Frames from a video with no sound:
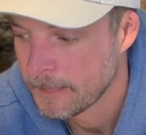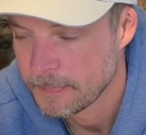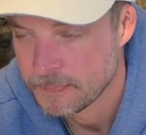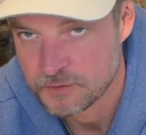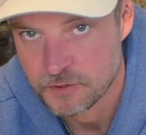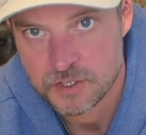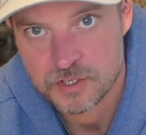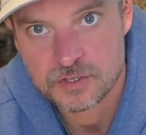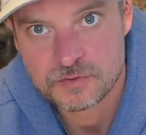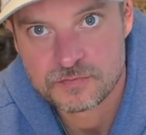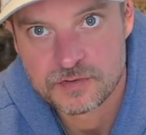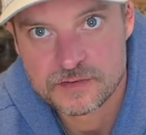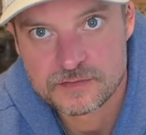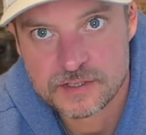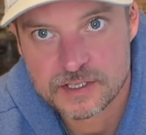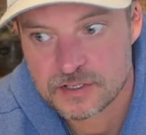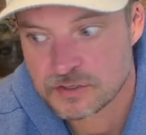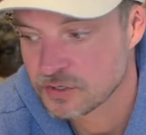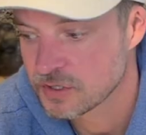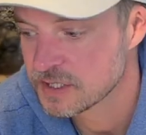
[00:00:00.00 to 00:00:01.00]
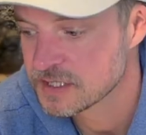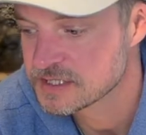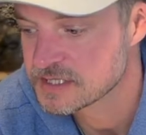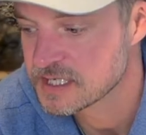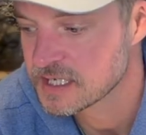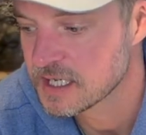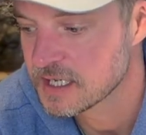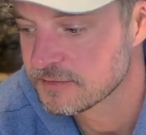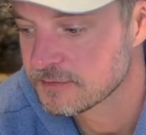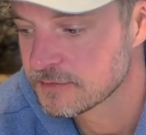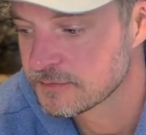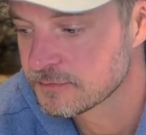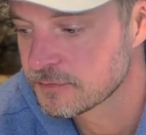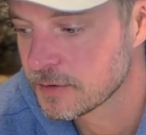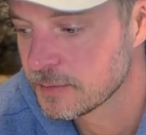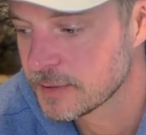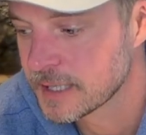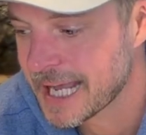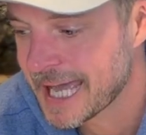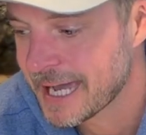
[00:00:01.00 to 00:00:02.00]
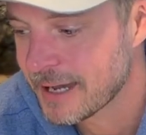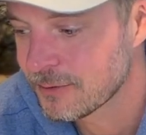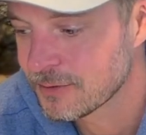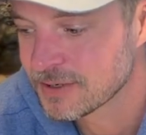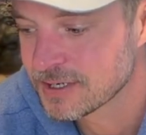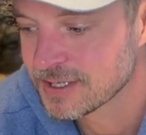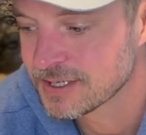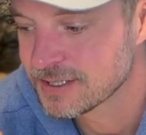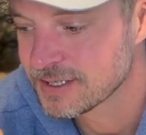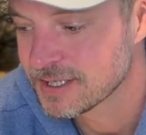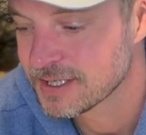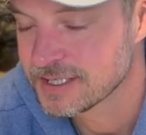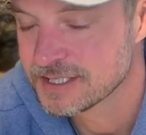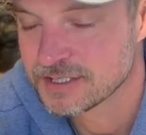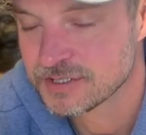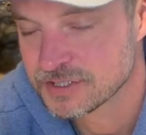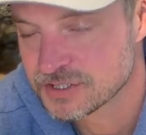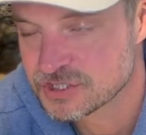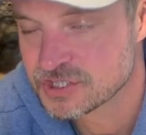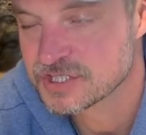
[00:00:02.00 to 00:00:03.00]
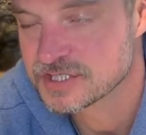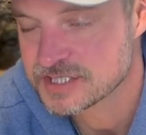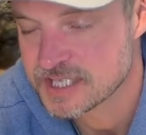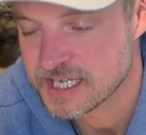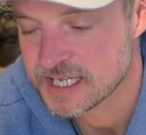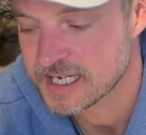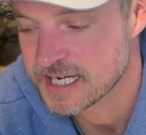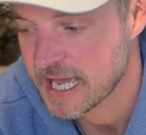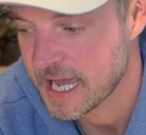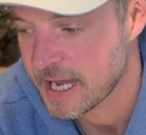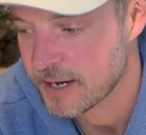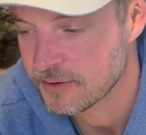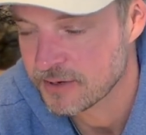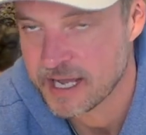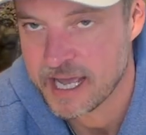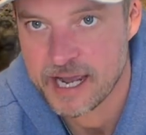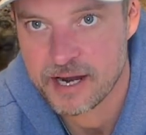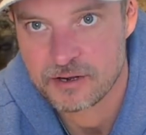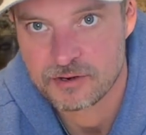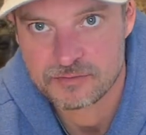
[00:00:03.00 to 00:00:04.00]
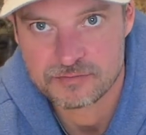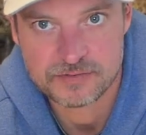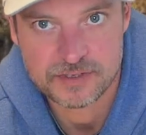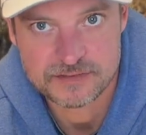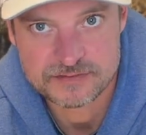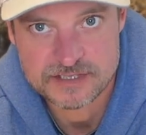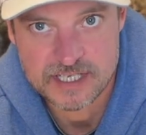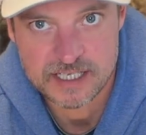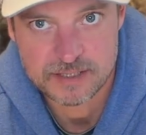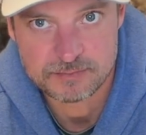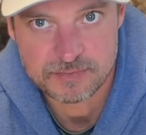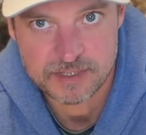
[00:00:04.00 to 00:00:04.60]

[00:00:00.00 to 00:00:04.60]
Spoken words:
350 degrees in the oven from an hour to, it should take an hour to hour and 15